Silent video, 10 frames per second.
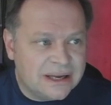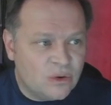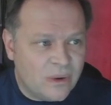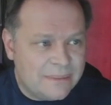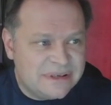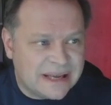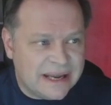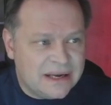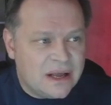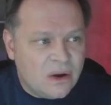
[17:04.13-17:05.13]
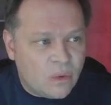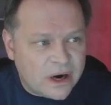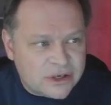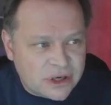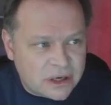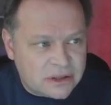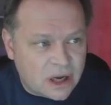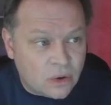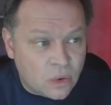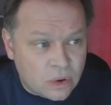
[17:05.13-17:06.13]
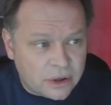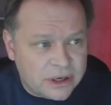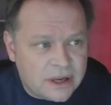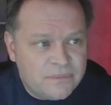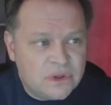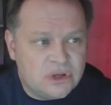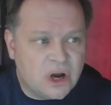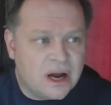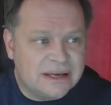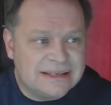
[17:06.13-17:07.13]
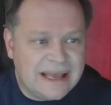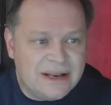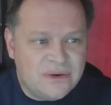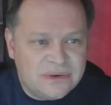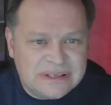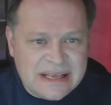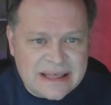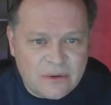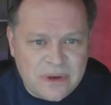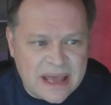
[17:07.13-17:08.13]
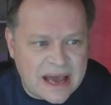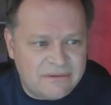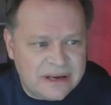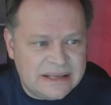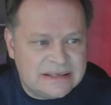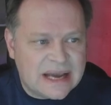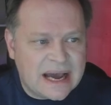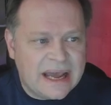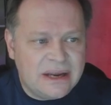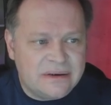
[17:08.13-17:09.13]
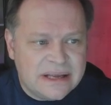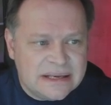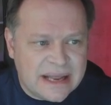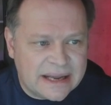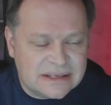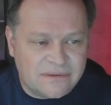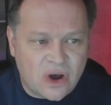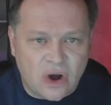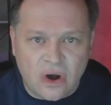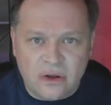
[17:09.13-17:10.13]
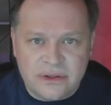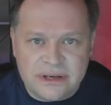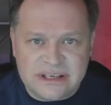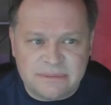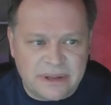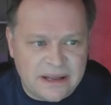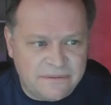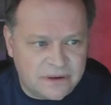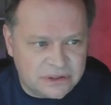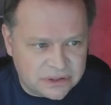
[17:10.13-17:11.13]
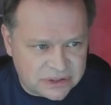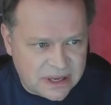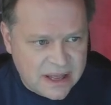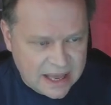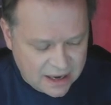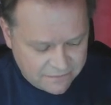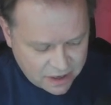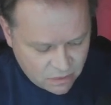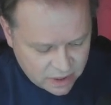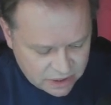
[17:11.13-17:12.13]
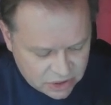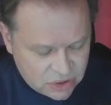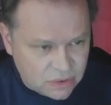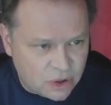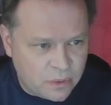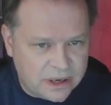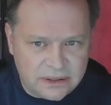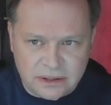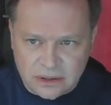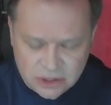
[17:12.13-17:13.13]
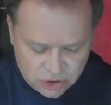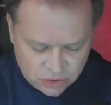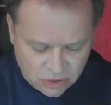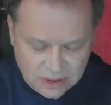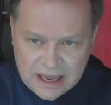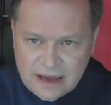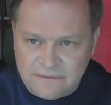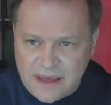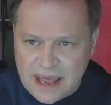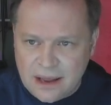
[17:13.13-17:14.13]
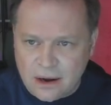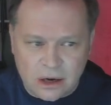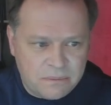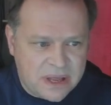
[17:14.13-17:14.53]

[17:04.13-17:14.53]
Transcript: website, wireshark.org, docs, and you'll see that we have an entire index of all the display filters. And if I wanted to do a quick little control F, ARP,